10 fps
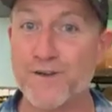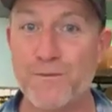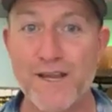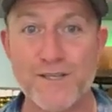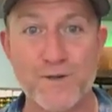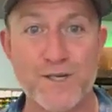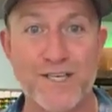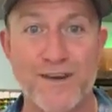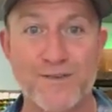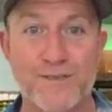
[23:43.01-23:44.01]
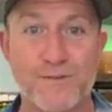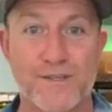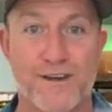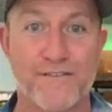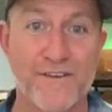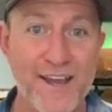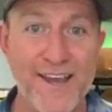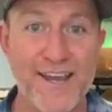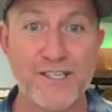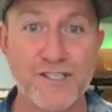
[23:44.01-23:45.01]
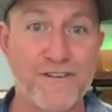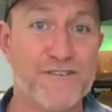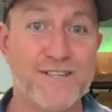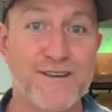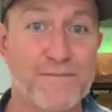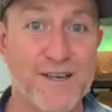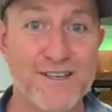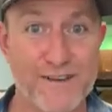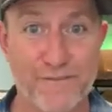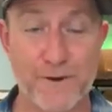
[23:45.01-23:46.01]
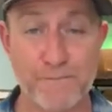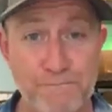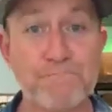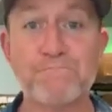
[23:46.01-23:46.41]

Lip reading: You may switch out some stuff and shift to something different.